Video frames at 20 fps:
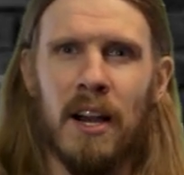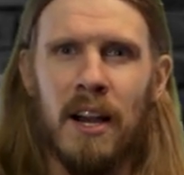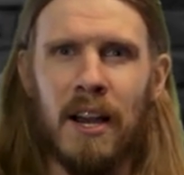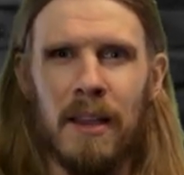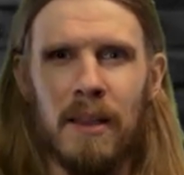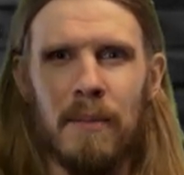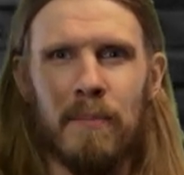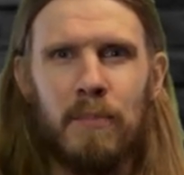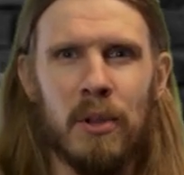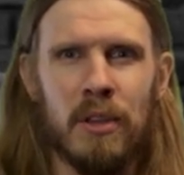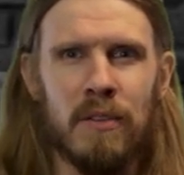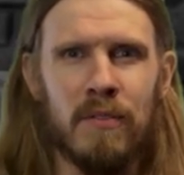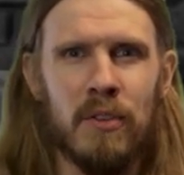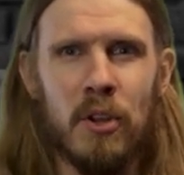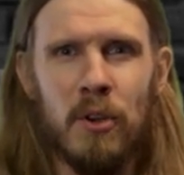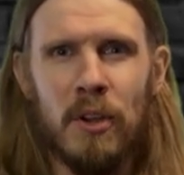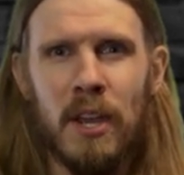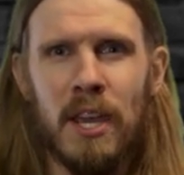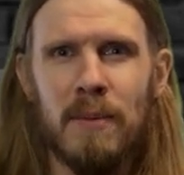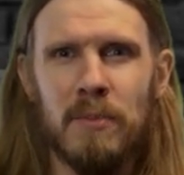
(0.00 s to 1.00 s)
I play
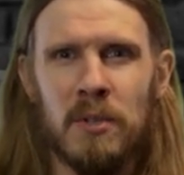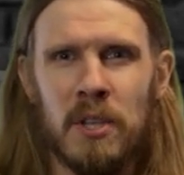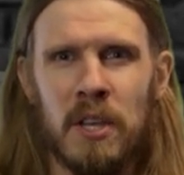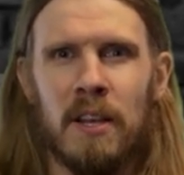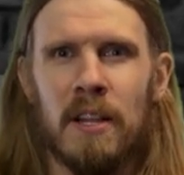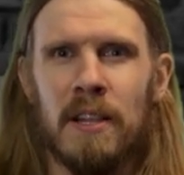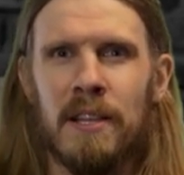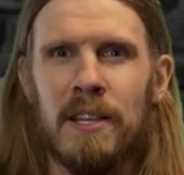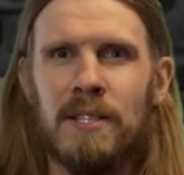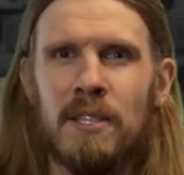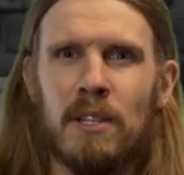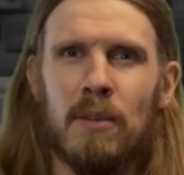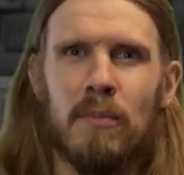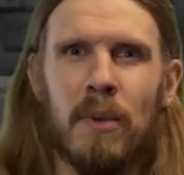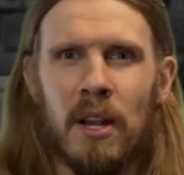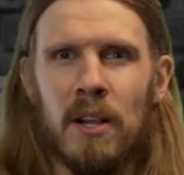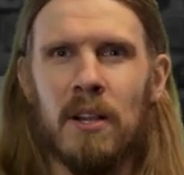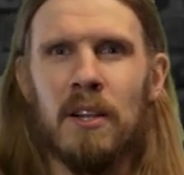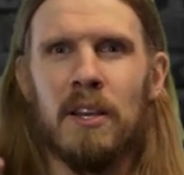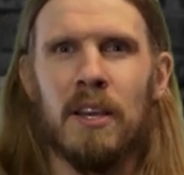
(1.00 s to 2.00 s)
video games, listen to
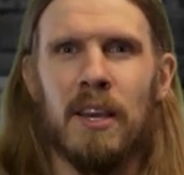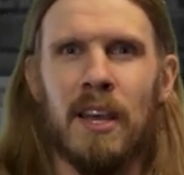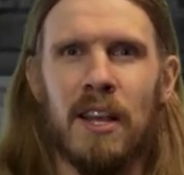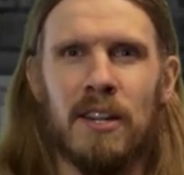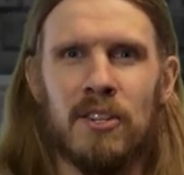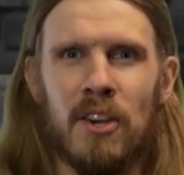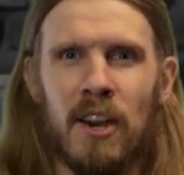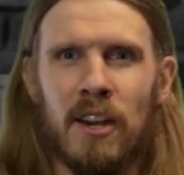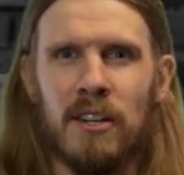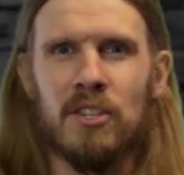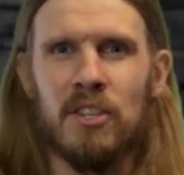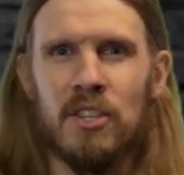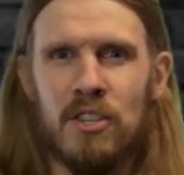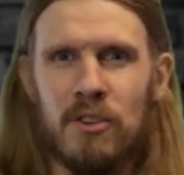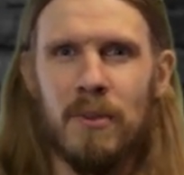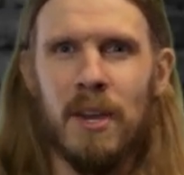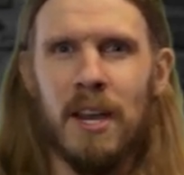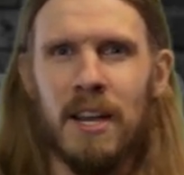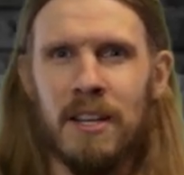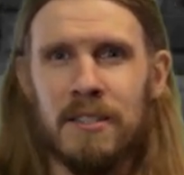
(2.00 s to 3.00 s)
metal, and talk to
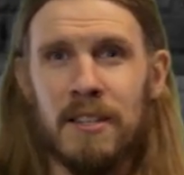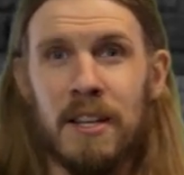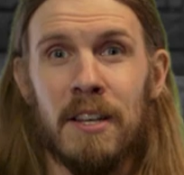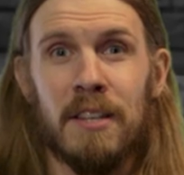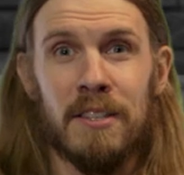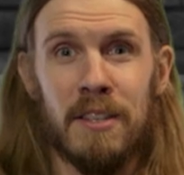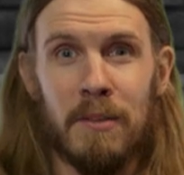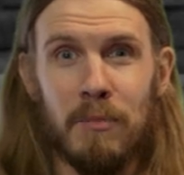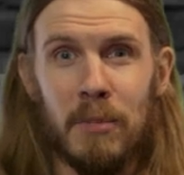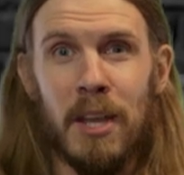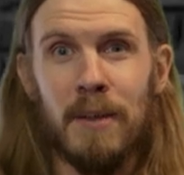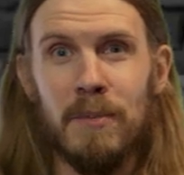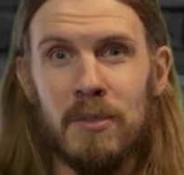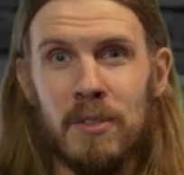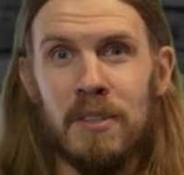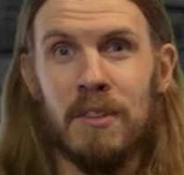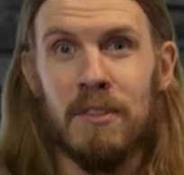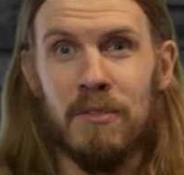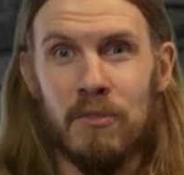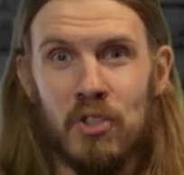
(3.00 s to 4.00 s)
you guys.
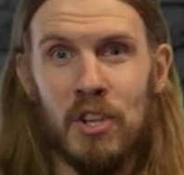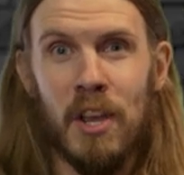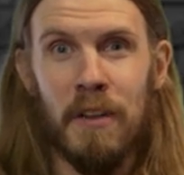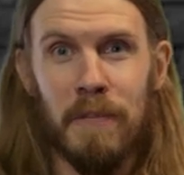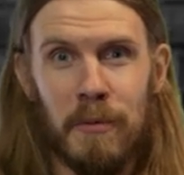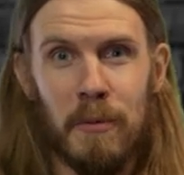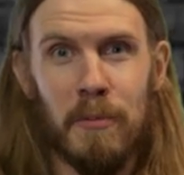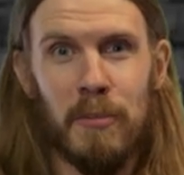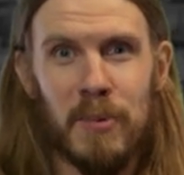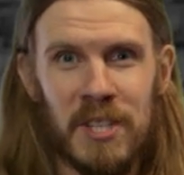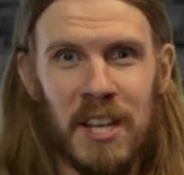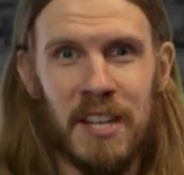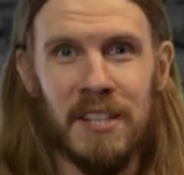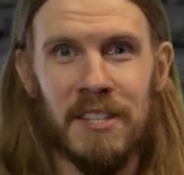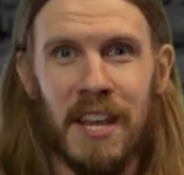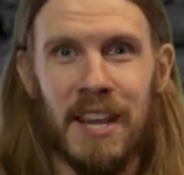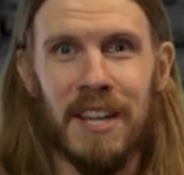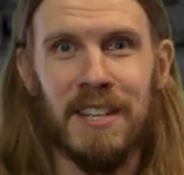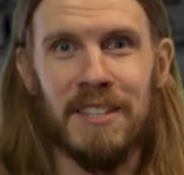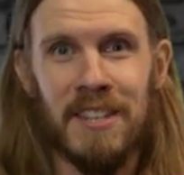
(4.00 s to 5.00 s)
Sometimes Jeff from
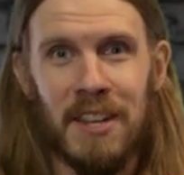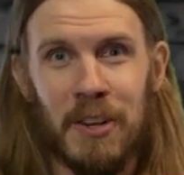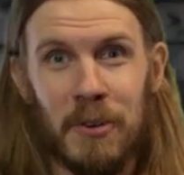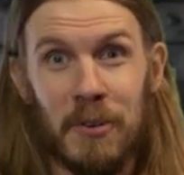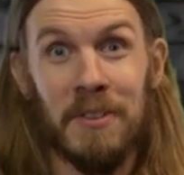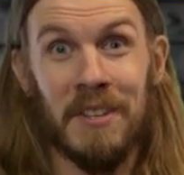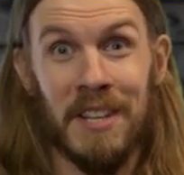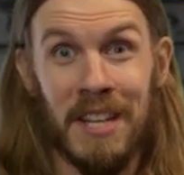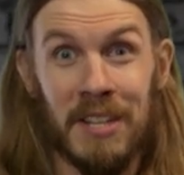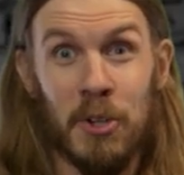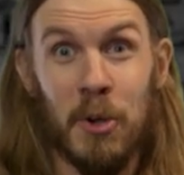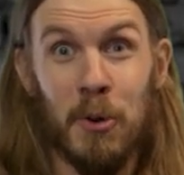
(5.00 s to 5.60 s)
Possessed hangs out. It's